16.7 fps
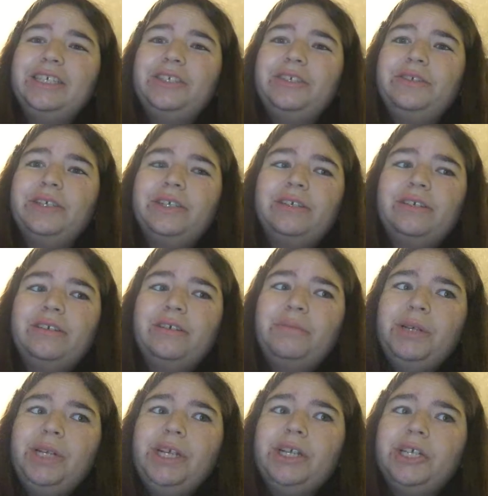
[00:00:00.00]
is doing a
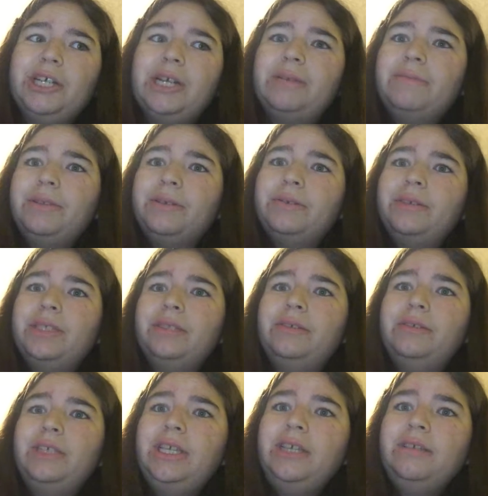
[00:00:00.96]
pretty good job though as
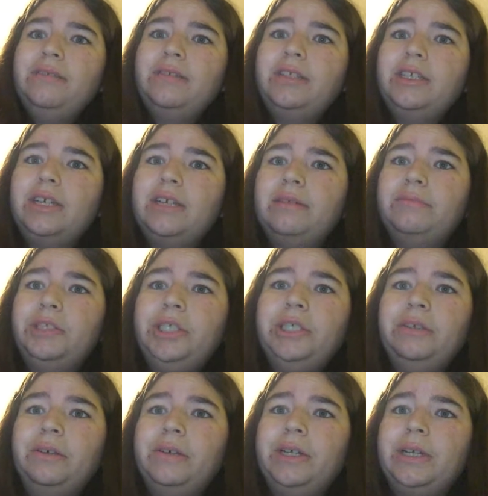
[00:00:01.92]
Lucy.
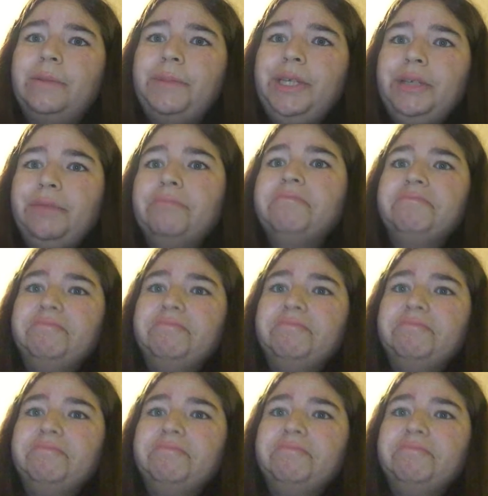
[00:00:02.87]
She's growing on me.